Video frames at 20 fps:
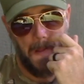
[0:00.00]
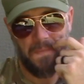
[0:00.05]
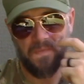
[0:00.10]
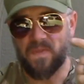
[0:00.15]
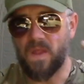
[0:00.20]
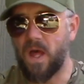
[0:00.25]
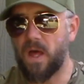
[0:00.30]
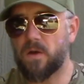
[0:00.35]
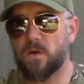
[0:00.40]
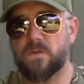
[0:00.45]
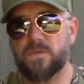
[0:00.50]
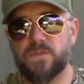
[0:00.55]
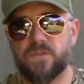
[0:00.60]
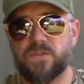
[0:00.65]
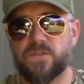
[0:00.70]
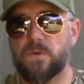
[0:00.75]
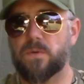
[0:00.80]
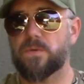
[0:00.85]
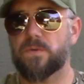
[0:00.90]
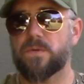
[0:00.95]
not over your
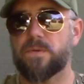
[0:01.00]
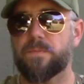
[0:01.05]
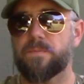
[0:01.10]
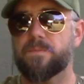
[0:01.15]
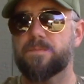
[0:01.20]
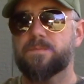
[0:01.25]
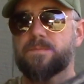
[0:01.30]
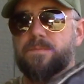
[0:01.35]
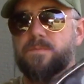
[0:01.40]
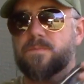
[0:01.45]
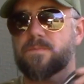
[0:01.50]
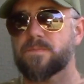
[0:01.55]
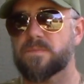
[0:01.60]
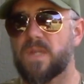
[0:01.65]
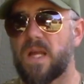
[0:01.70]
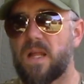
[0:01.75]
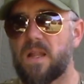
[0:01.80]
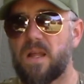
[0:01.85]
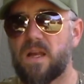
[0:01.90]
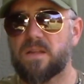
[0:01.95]
shoulder,
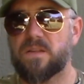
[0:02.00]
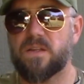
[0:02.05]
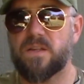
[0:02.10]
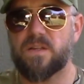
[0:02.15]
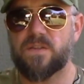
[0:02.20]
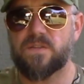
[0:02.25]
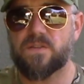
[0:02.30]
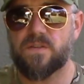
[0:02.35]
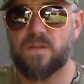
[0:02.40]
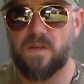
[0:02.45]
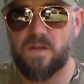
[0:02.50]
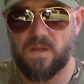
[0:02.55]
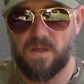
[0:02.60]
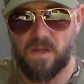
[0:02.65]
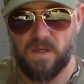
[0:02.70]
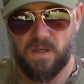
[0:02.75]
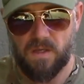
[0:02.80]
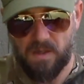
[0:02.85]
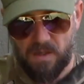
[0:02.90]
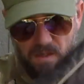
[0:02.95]
not like this.
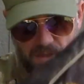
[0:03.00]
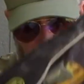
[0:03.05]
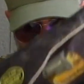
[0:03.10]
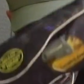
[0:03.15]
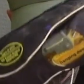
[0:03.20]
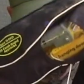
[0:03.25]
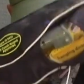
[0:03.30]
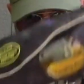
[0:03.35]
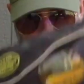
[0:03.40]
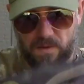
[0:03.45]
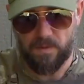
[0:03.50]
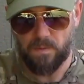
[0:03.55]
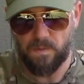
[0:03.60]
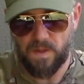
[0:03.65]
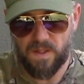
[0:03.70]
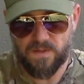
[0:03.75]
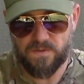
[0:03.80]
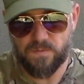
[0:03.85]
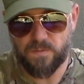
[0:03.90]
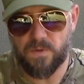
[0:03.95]
I know
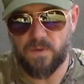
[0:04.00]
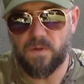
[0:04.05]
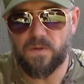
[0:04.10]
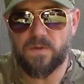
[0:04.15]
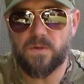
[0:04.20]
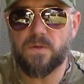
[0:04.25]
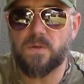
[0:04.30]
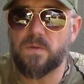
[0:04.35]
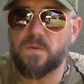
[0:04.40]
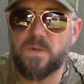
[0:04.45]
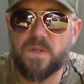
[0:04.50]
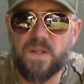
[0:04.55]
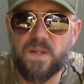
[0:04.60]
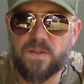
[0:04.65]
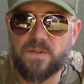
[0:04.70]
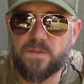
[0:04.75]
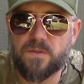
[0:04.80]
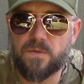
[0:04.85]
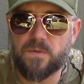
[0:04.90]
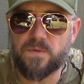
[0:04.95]
that's what all the cool
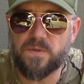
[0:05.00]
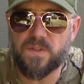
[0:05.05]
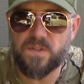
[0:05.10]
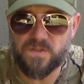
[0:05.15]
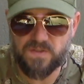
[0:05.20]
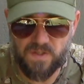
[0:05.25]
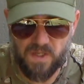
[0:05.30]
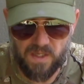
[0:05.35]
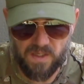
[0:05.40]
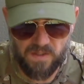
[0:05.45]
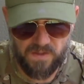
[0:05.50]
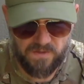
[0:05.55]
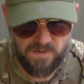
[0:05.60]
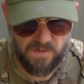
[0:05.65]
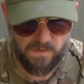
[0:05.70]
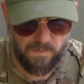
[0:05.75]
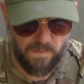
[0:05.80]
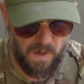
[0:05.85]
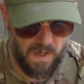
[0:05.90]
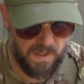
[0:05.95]
kids are doing these days.
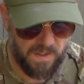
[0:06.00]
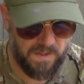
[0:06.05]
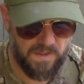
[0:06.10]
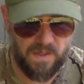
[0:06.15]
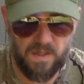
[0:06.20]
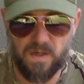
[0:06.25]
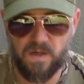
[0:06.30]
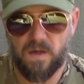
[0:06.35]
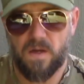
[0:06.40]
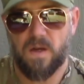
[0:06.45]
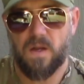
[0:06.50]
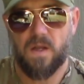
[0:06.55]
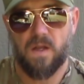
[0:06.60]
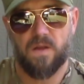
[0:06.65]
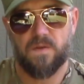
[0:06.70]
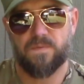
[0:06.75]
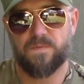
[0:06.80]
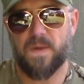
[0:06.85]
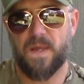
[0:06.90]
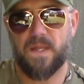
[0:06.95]
They're rocking their
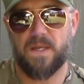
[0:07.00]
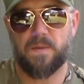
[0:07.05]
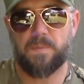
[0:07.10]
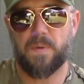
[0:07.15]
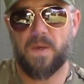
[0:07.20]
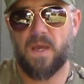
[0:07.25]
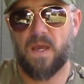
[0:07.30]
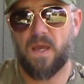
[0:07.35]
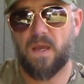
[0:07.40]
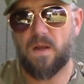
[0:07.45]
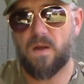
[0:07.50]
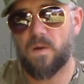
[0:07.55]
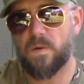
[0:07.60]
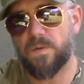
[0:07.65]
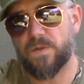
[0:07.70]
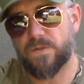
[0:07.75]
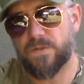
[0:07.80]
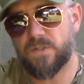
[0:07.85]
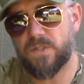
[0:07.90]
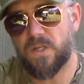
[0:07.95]
fanny pack on
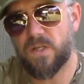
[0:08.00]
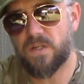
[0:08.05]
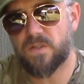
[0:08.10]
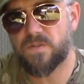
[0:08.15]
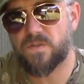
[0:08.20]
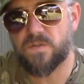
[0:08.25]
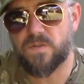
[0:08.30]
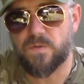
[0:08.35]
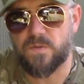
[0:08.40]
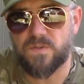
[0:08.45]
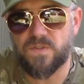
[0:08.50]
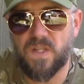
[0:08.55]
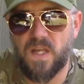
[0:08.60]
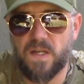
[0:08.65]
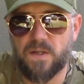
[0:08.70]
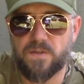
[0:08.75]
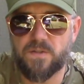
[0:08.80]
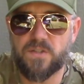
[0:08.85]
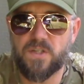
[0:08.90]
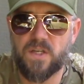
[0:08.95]
their chest, so it's
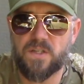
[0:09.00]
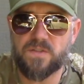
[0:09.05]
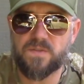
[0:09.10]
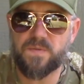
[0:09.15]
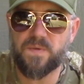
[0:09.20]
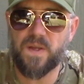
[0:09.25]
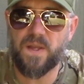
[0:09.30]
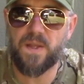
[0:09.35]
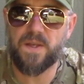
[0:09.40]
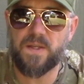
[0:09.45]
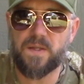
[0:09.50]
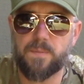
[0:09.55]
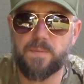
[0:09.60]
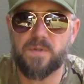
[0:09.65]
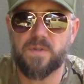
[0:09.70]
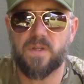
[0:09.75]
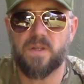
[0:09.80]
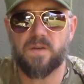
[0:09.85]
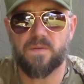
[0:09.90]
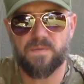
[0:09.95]
like a chest fanny,
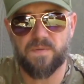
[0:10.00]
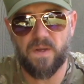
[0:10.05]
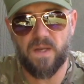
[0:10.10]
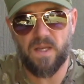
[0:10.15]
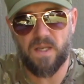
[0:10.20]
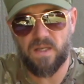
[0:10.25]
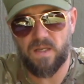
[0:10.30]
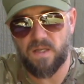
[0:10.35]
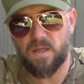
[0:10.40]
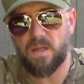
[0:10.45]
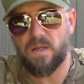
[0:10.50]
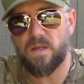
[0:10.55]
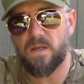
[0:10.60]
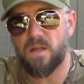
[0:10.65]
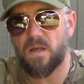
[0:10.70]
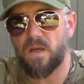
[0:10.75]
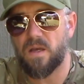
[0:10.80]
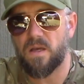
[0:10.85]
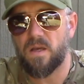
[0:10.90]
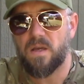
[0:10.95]
but then a fanny
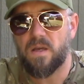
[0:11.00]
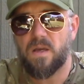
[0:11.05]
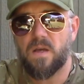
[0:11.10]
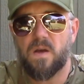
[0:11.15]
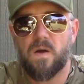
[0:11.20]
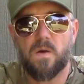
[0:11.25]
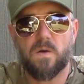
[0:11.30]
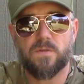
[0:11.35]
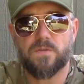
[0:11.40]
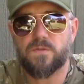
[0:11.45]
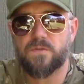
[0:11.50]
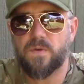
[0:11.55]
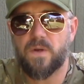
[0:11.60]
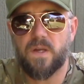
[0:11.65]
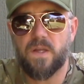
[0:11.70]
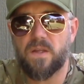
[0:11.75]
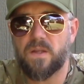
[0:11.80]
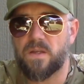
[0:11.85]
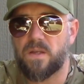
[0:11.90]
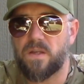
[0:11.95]
in
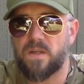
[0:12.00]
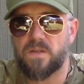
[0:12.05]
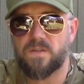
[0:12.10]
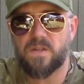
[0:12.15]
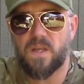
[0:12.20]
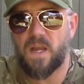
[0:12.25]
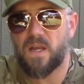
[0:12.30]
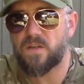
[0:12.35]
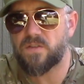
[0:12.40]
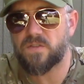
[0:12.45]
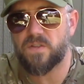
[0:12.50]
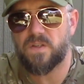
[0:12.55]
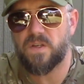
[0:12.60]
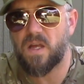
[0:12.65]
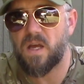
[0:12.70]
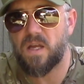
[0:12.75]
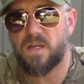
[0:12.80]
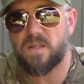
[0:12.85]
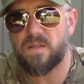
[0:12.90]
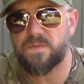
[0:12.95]
Australia is actually
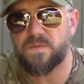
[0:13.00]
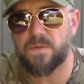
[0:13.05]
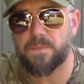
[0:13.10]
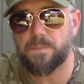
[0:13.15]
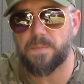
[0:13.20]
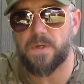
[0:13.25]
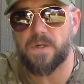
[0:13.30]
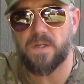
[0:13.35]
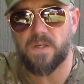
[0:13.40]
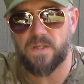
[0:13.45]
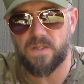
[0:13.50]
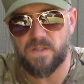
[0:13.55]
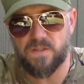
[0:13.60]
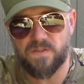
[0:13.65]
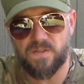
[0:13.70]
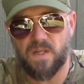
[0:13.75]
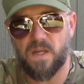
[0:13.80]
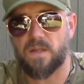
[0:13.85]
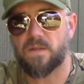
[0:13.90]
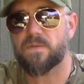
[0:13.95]
not even a bud.
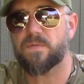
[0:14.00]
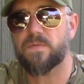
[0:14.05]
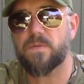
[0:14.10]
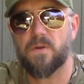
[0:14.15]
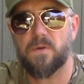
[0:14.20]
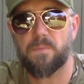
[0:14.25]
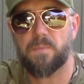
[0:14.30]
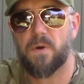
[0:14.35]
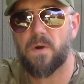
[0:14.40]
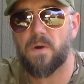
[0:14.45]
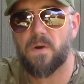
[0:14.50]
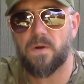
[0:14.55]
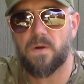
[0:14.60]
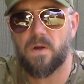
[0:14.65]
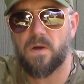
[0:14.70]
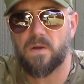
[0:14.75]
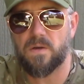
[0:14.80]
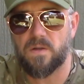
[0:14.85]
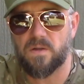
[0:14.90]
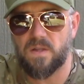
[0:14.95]
It's like the front part
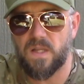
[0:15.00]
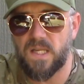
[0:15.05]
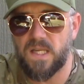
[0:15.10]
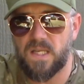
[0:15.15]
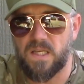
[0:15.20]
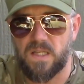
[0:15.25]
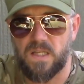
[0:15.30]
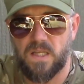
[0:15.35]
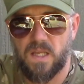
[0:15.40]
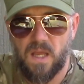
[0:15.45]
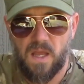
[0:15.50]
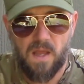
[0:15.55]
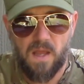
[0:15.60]
on a lady,